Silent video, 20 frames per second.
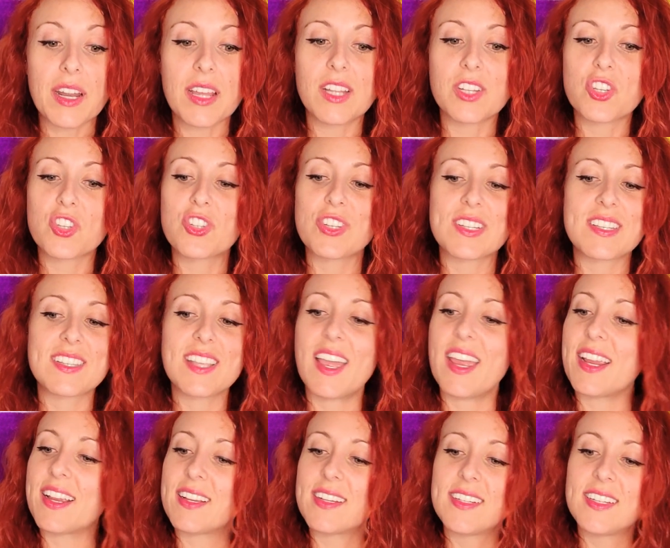It's just
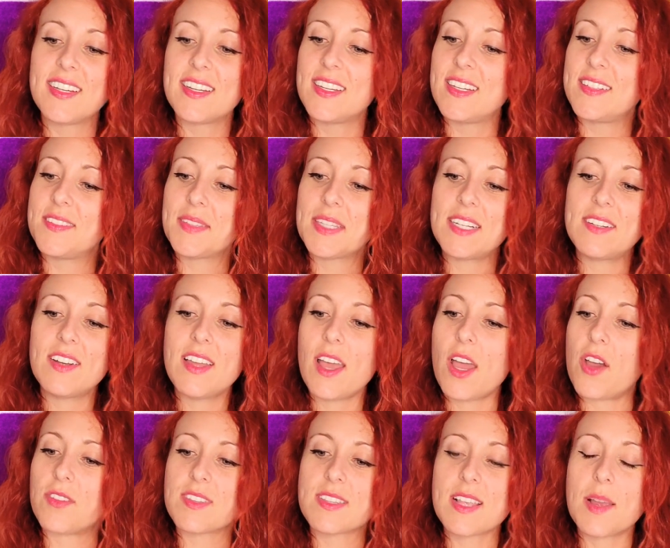like, I don't
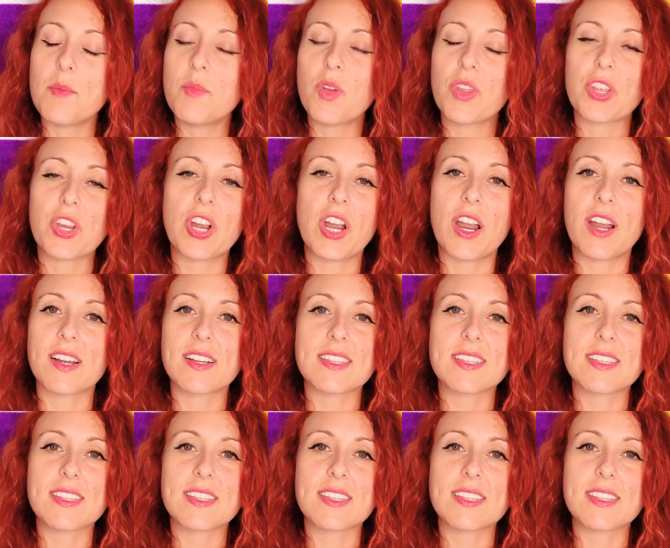know, something with Kirk.